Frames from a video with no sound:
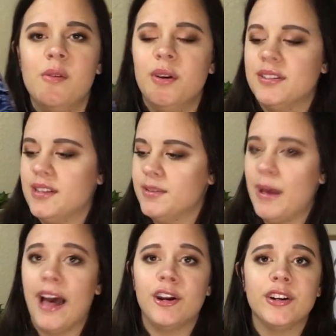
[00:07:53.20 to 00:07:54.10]
what is this,
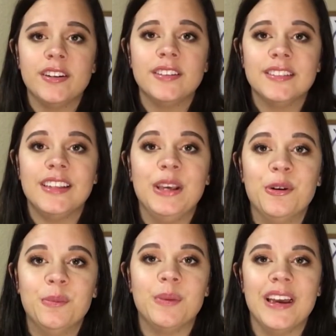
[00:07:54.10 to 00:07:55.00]
pattern?
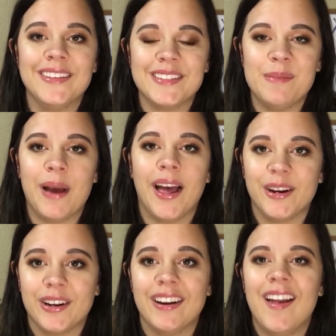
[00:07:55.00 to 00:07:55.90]
Cute paisley
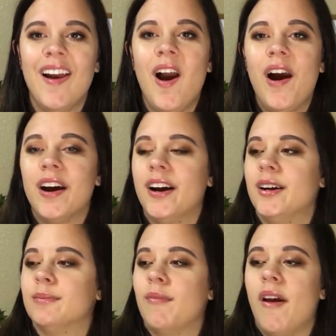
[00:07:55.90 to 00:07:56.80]
pattern.
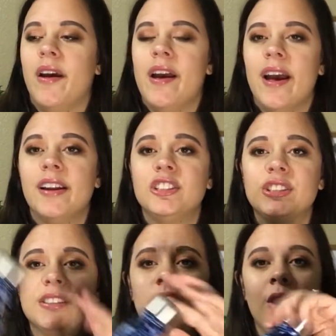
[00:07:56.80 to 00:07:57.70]
And it's
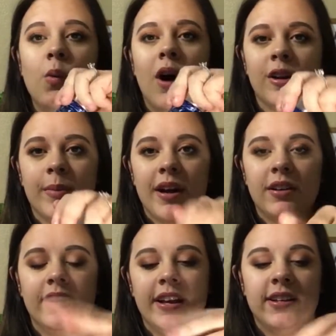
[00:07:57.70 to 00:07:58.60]
just a little water
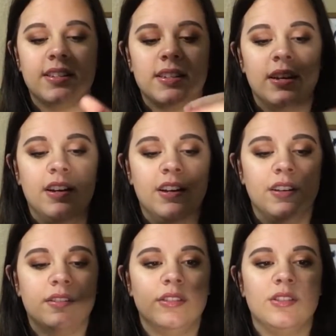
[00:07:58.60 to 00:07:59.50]
bottle.
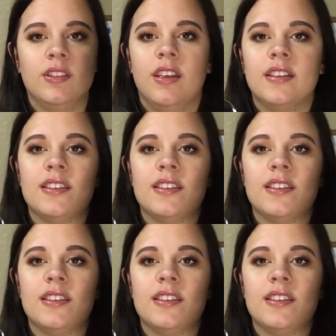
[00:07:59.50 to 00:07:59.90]
It's